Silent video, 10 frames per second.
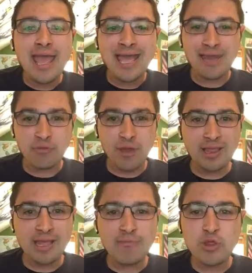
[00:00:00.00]
And
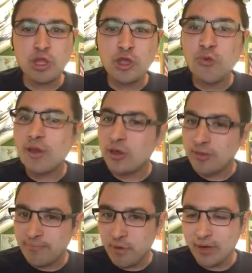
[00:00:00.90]
welcome to
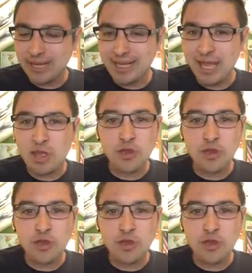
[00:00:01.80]
Good Morning,